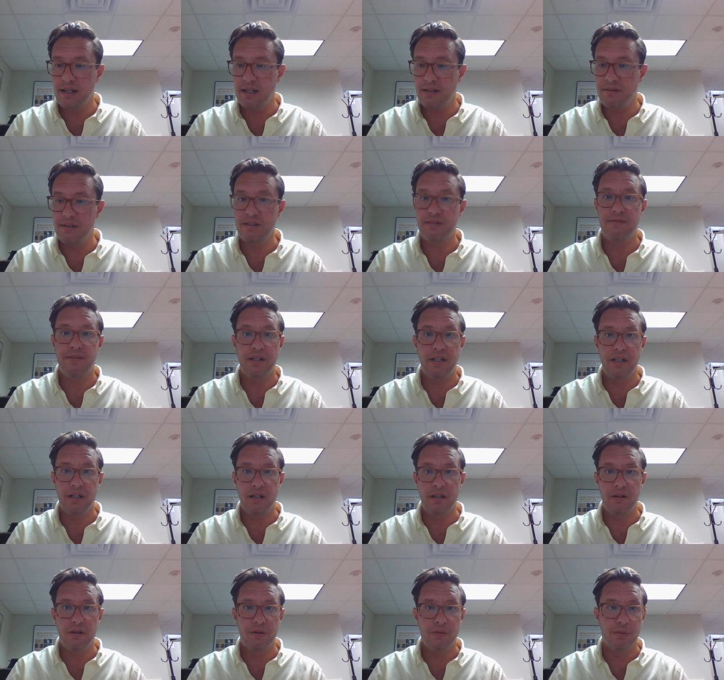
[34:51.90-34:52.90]
this
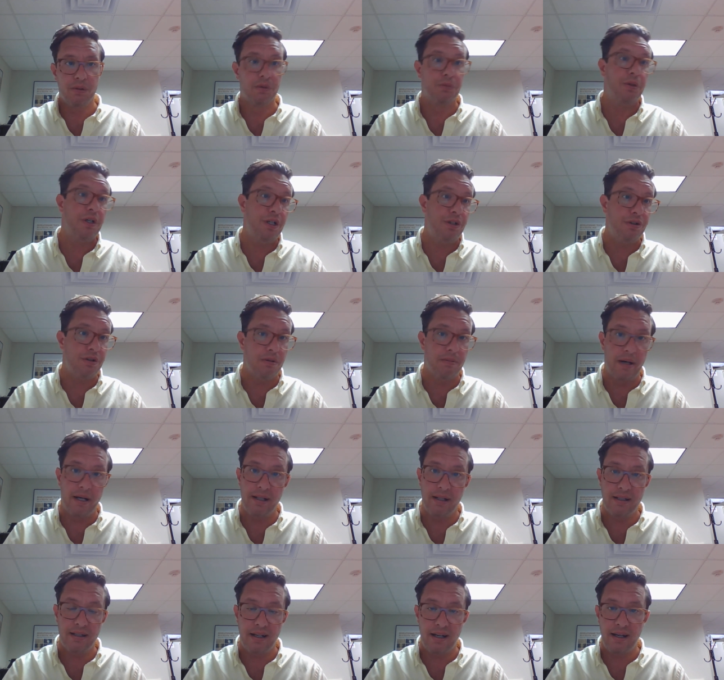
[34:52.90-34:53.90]
video will reach you by
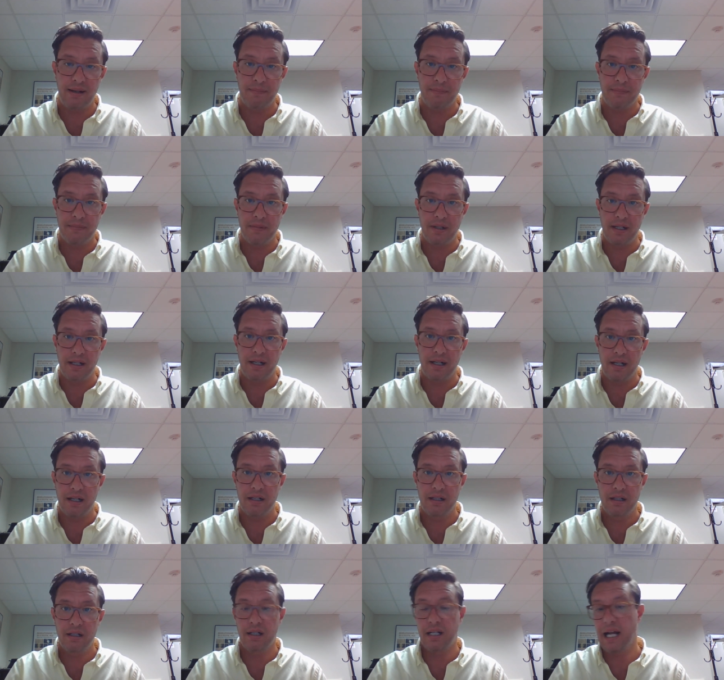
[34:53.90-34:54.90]
the time
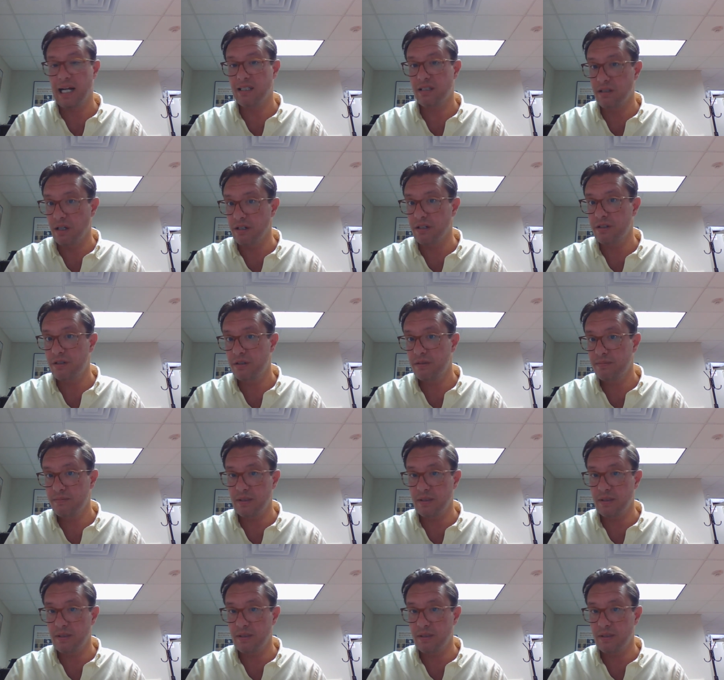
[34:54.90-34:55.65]
class starts.